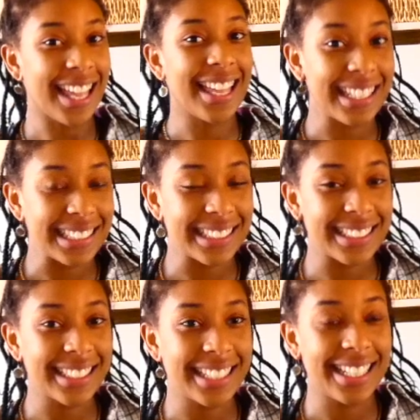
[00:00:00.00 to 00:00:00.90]
is
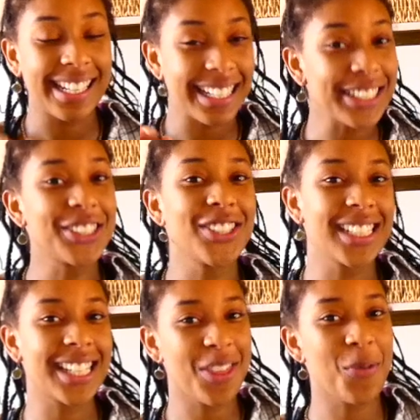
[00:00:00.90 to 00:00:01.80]

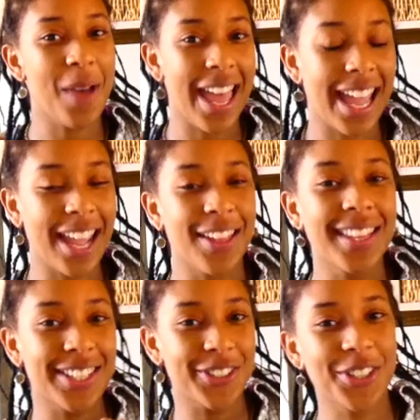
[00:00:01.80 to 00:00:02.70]
literally the way,
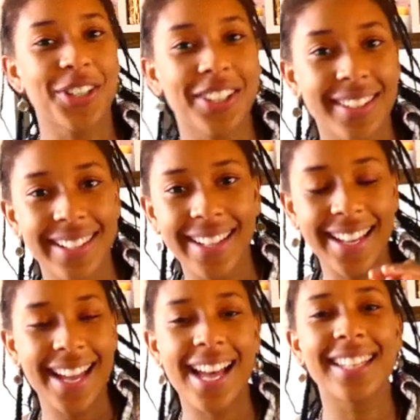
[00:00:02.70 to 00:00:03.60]
the truth,
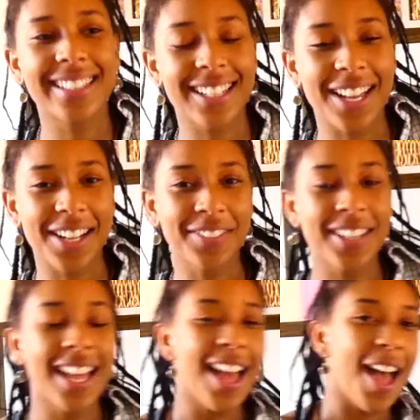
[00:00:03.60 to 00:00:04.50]
and the life.
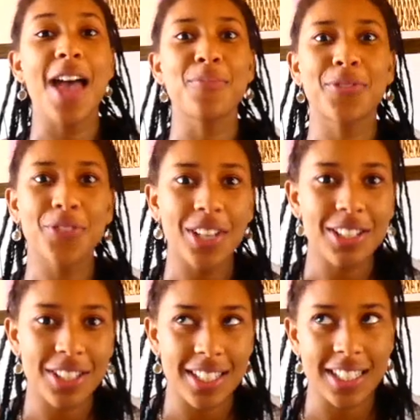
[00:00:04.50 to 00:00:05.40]
And before I
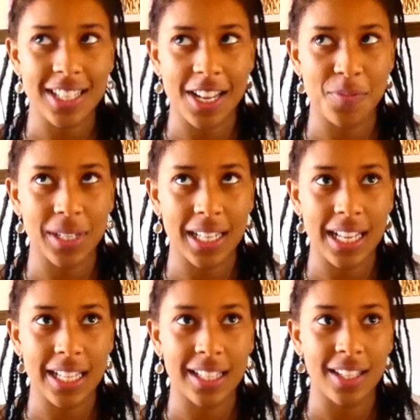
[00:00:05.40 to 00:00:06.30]
used to just kind of be
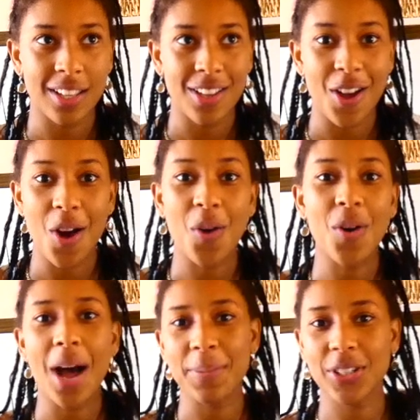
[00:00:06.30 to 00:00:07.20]
like, oh,
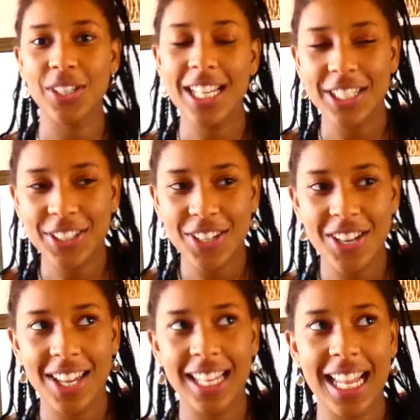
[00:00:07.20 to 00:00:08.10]
I'm a
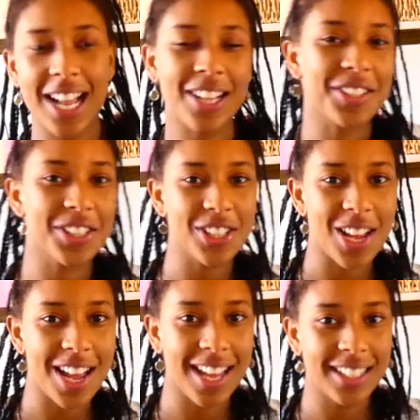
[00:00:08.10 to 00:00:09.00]
Christian, like I go to
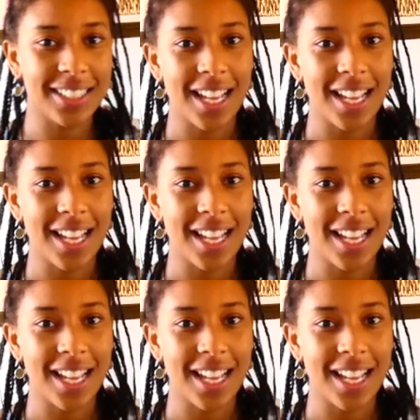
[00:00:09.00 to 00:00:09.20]
church.